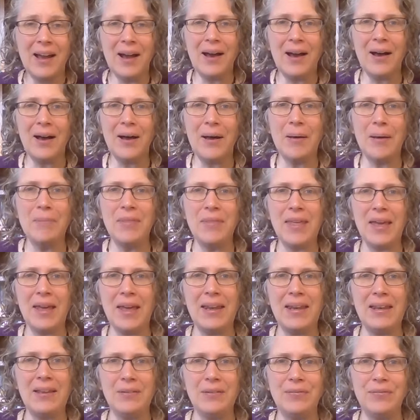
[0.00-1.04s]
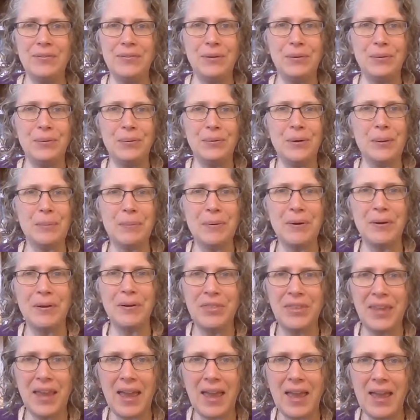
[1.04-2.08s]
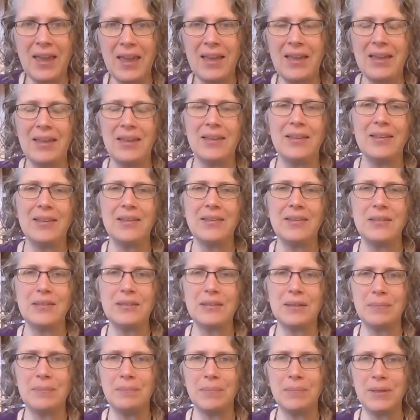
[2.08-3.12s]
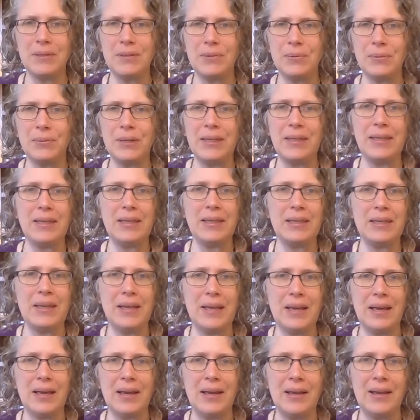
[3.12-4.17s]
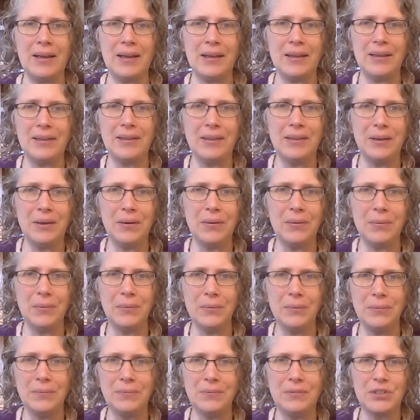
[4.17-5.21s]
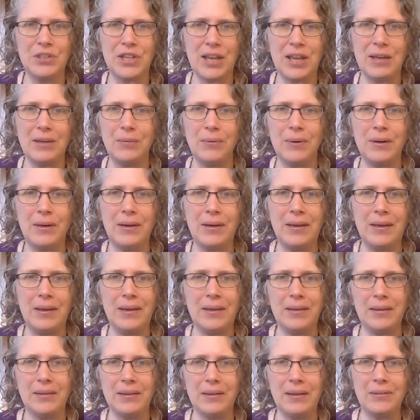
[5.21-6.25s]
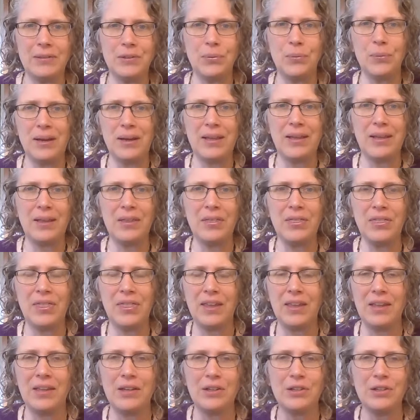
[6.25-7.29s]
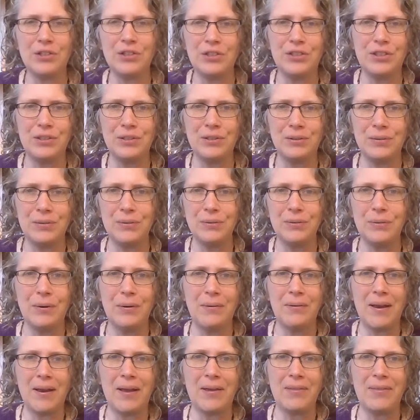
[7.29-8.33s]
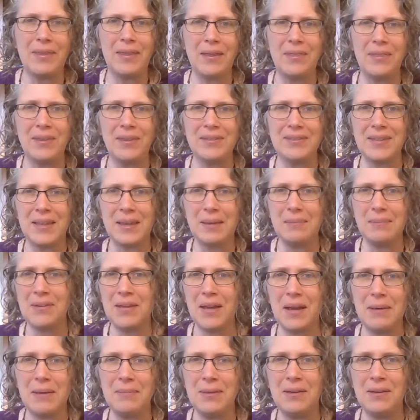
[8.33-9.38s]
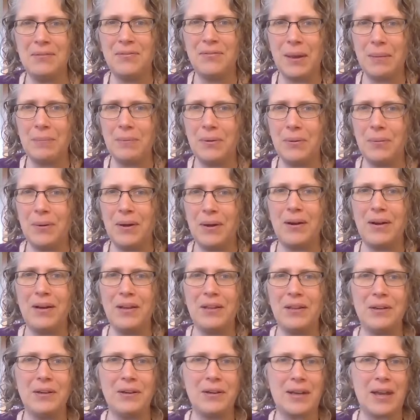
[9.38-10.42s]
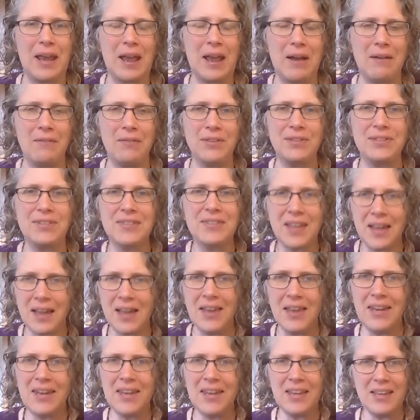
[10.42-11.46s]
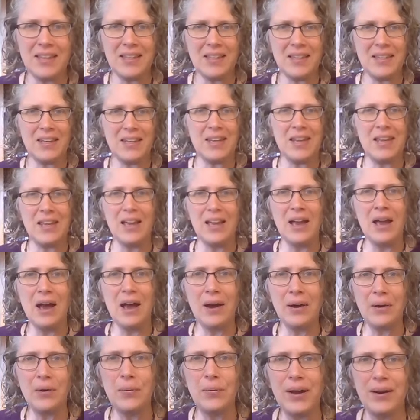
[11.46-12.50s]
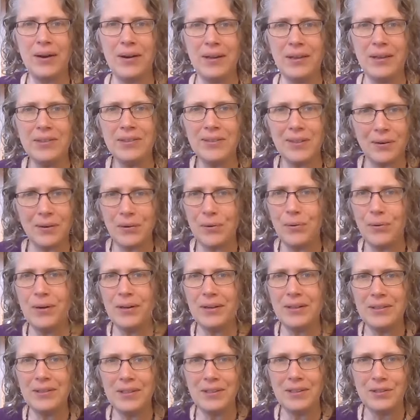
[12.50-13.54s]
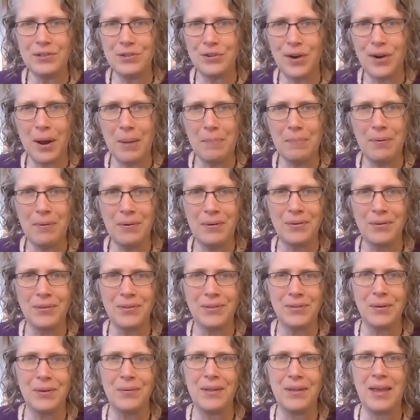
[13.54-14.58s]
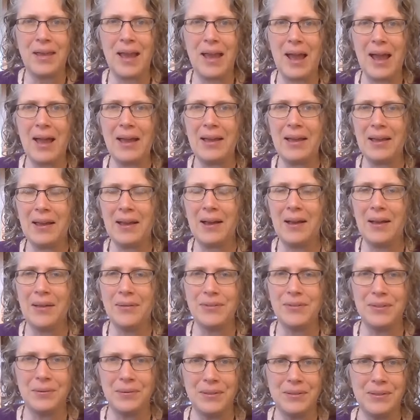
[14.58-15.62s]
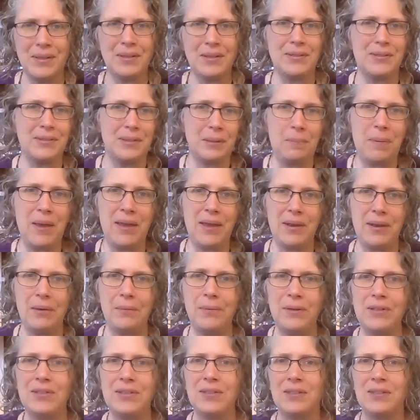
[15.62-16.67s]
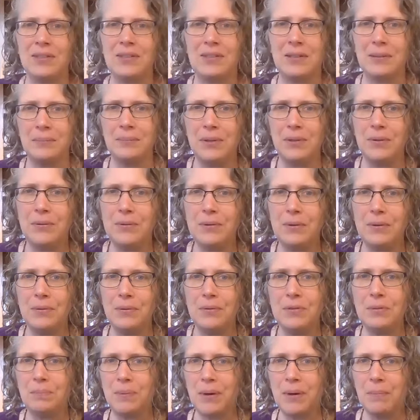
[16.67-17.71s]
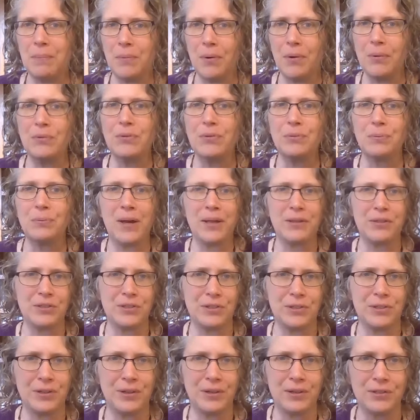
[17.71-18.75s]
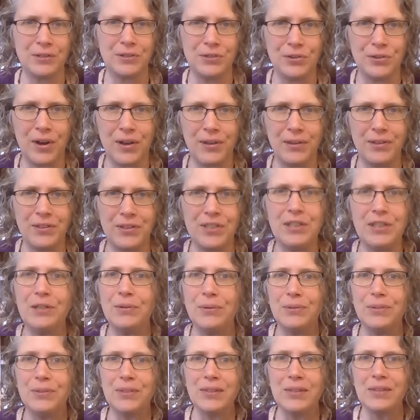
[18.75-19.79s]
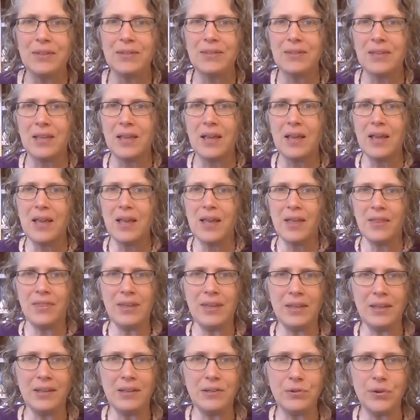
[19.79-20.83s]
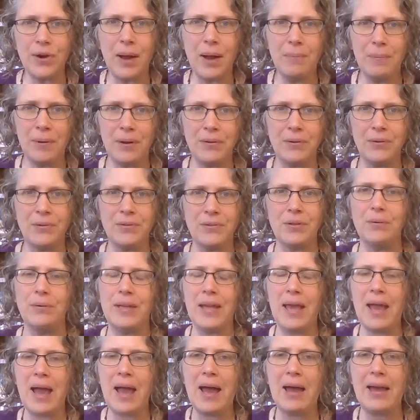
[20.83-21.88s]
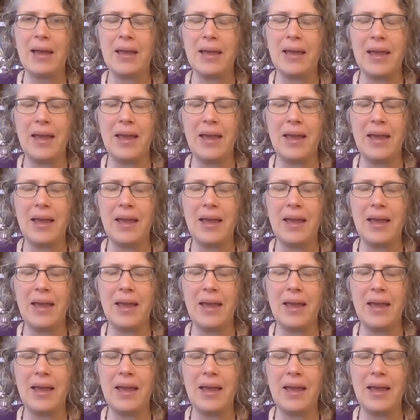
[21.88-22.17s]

um, that if your birthday is between, uh, you know, January 20th ish to around the same time in February, you're going to have a sun in Aquarius according to the tropical zodiac. Uh, so it does depend on which system you use, but most Western astrology uses the tropical zodiac.